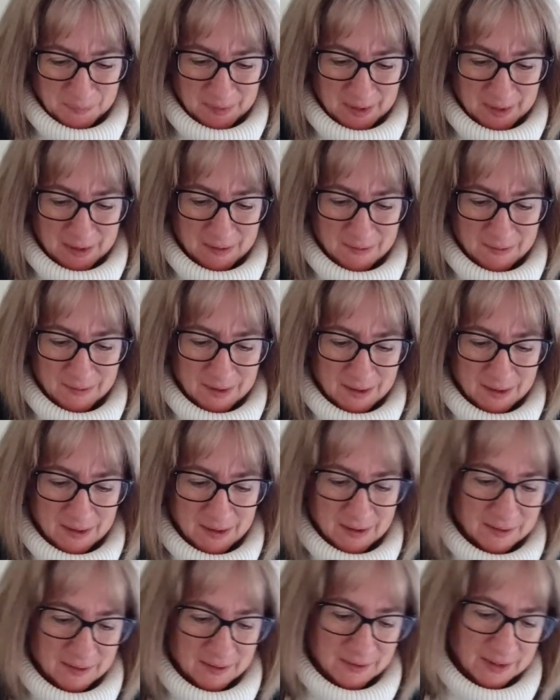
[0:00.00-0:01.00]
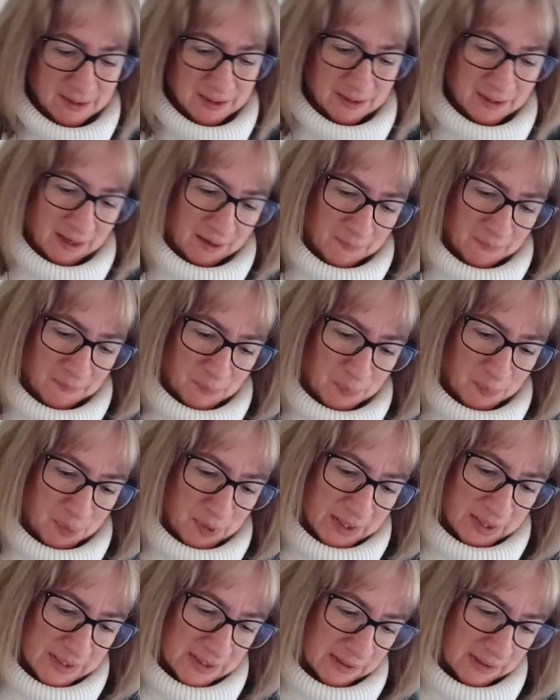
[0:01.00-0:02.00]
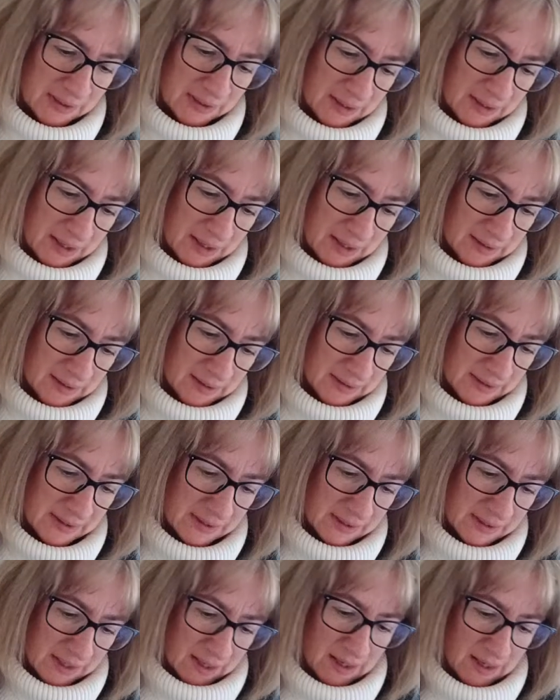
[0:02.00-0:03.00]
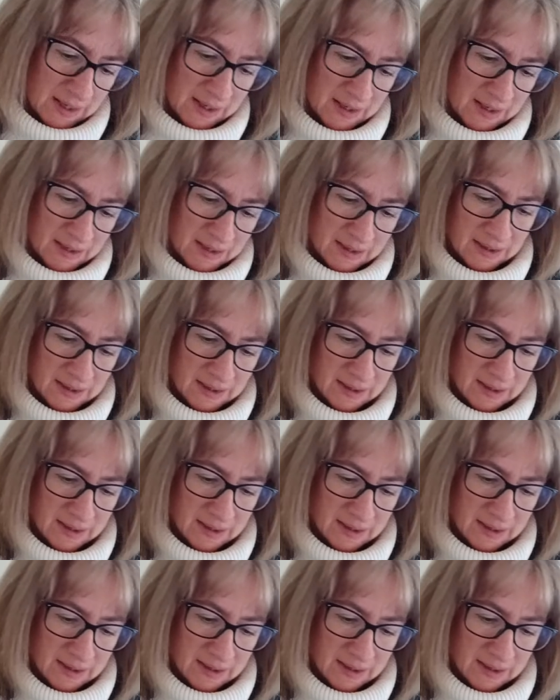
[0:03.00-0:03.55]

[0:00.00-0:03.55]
There we are, and then pressing the nuts in.